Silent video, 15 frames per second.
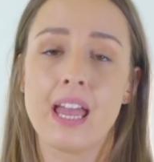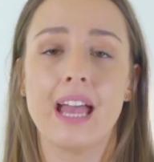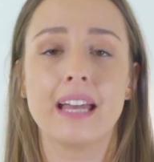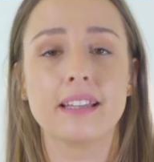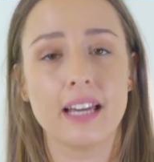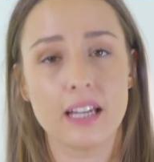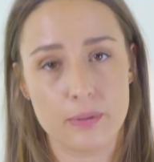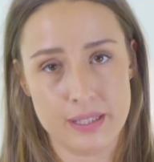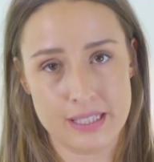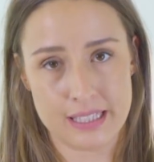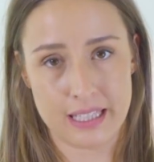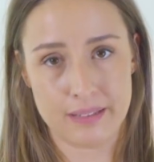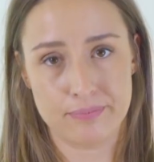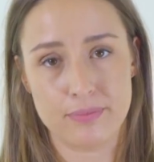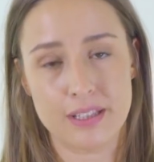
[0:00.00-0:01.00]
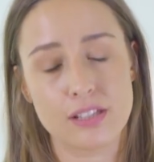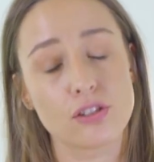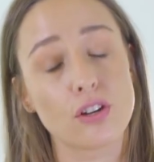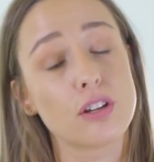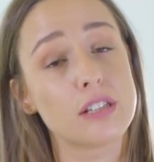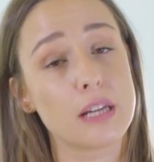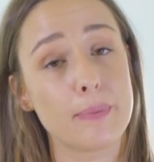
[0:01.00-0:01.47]
And like we said, there's
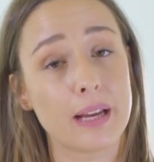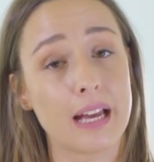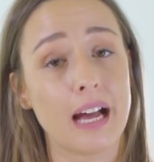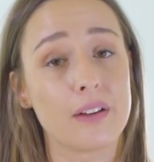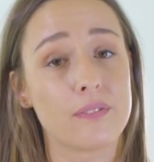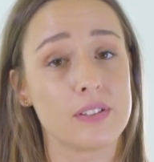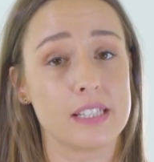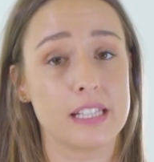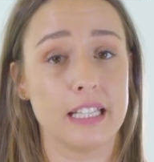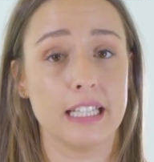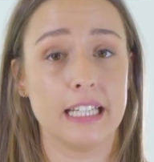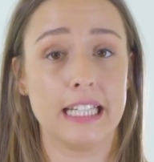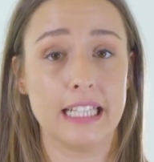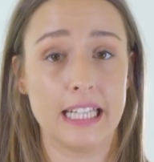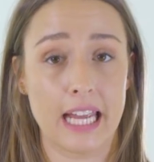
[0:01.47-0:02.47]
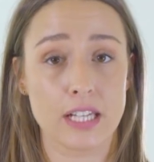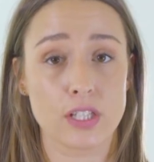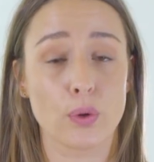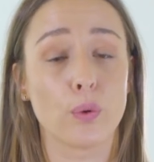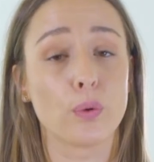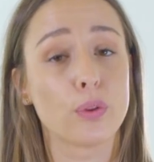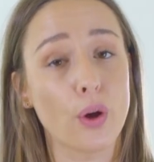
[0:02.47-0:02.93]
no debit card facility
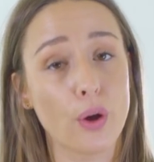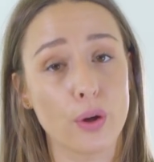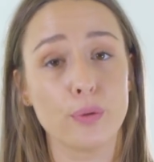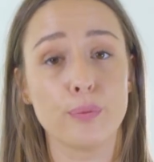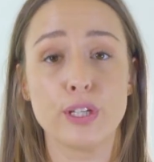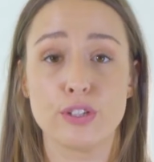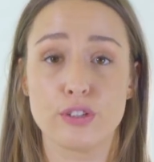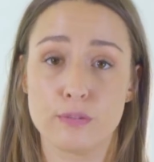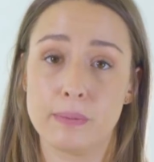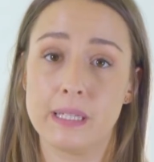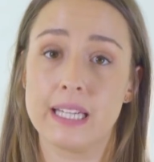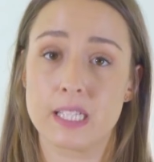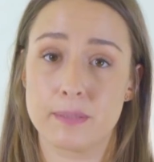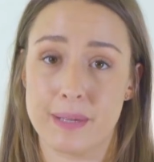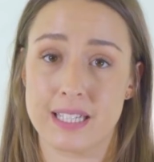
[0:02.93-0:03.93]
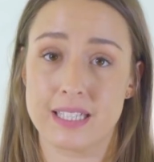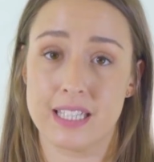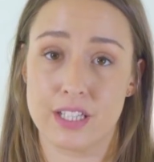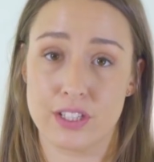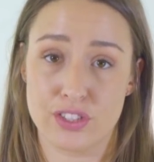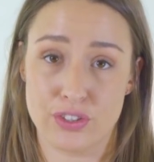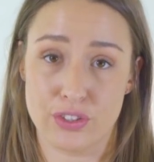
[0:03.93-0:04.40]
yet, although we should be
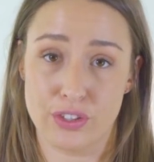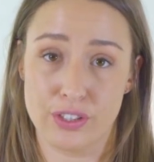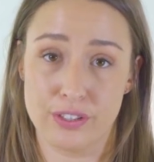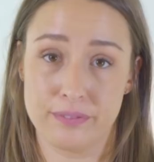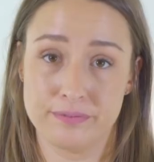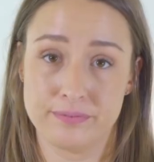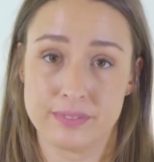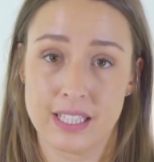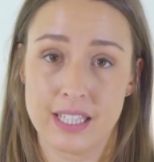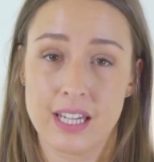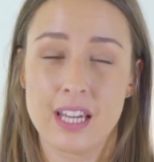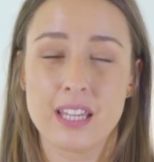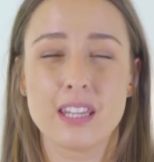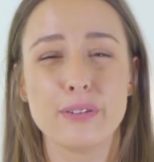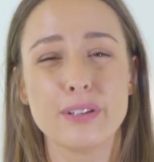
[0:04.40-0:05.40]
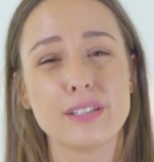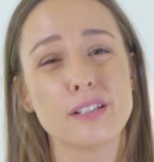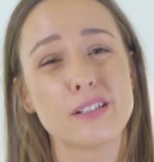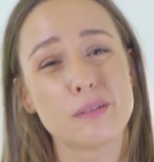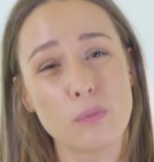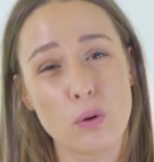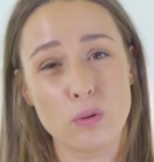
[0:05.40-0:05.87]
expecting it soon. There is a
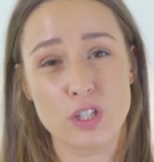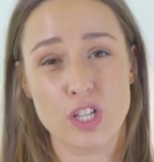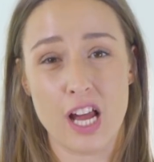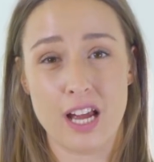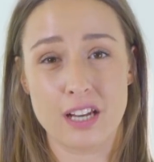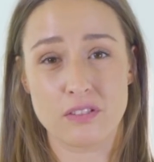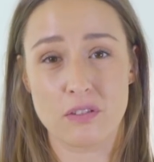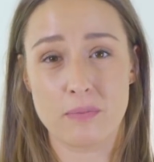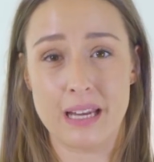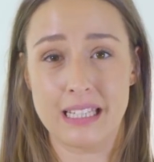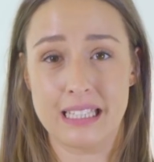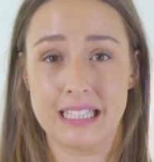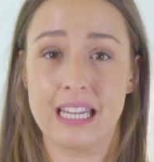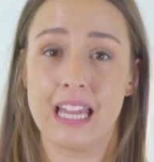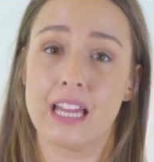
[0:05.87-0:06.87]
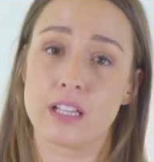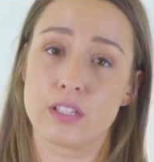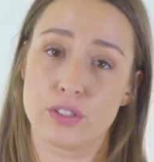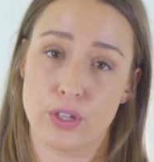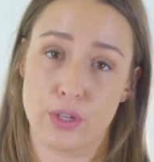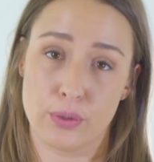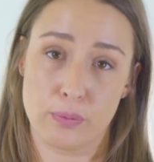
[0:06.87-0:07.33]
small charge for making
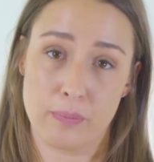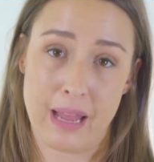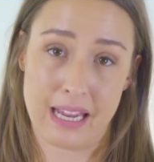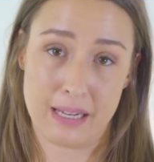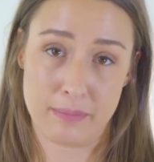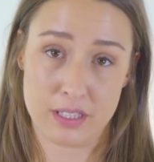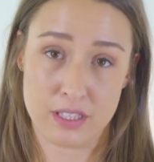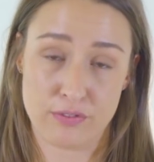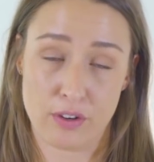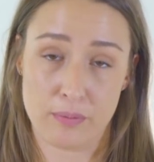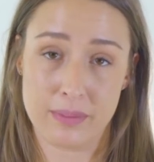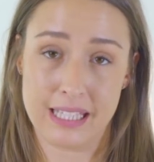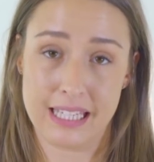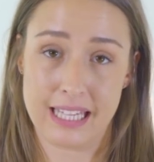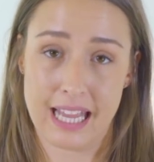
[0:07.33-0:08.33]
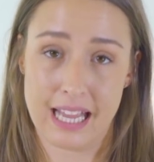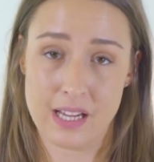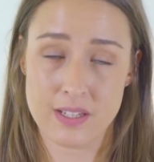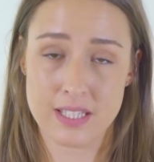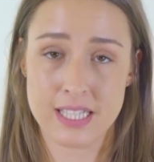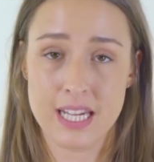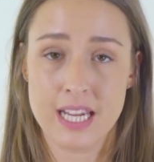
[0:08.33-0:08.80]
external payments from the
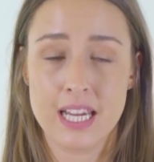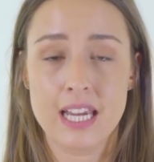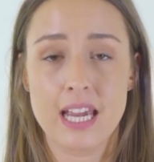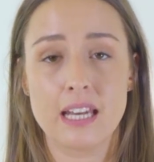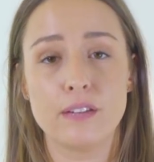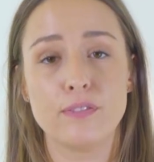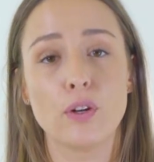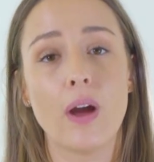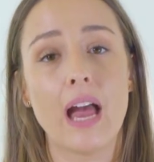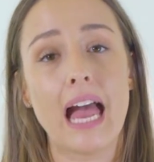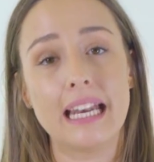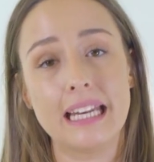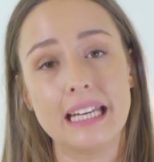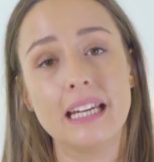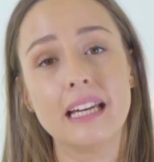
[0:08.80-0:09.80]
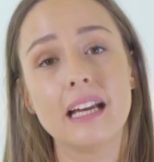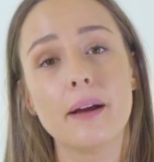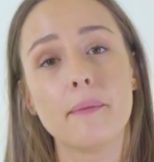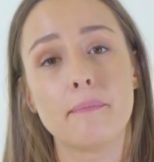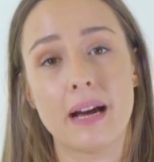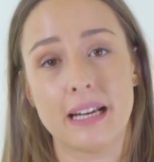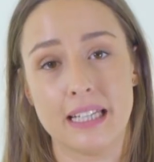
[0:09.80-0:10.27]
account, and if you're adding
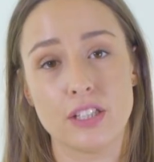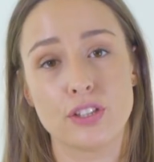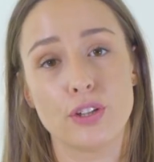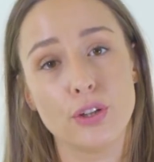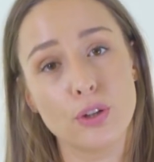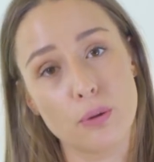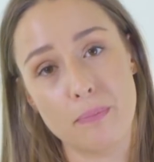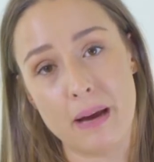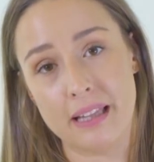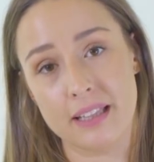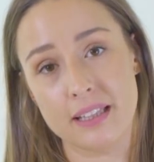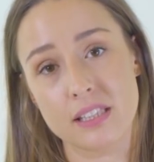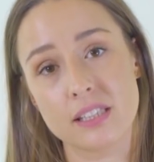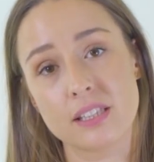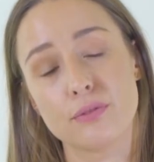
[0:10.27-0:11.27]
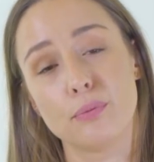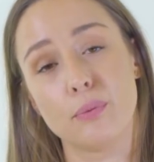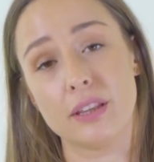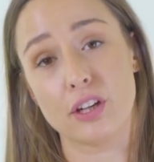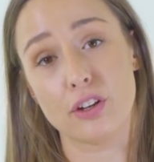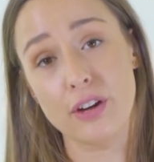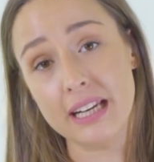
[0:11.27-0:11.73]
money to your balance
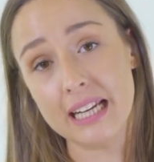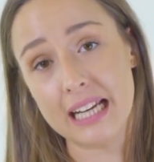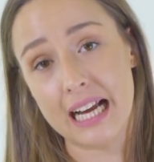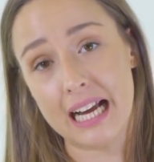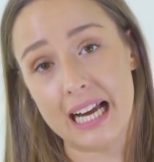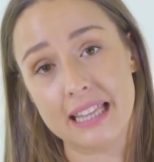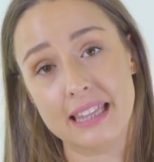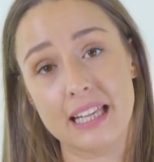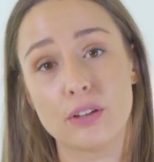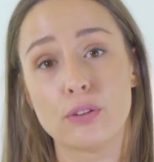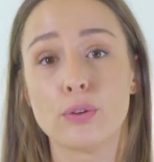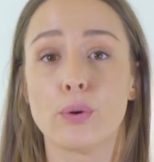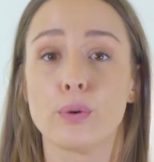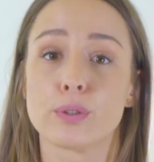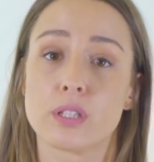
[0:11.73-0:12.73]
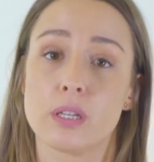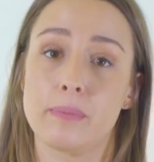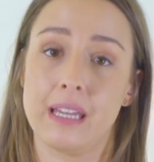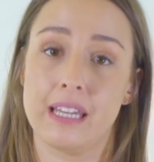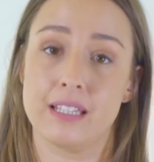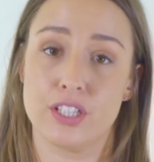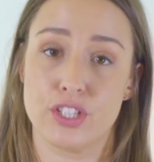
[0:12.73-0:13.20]
with a credit card, there could also
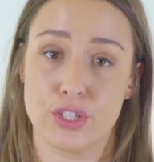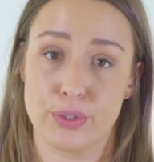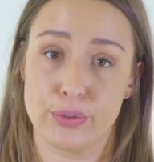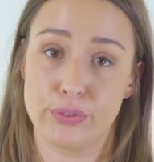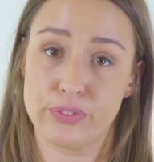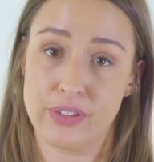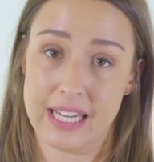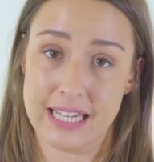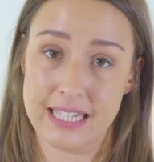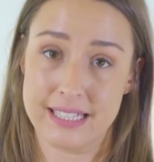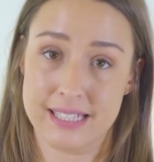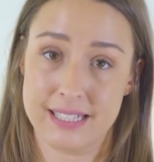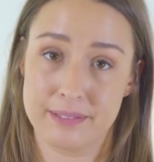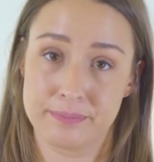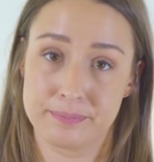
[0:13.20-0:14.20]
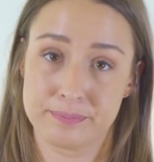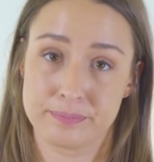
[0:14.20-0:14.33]
be additional fees.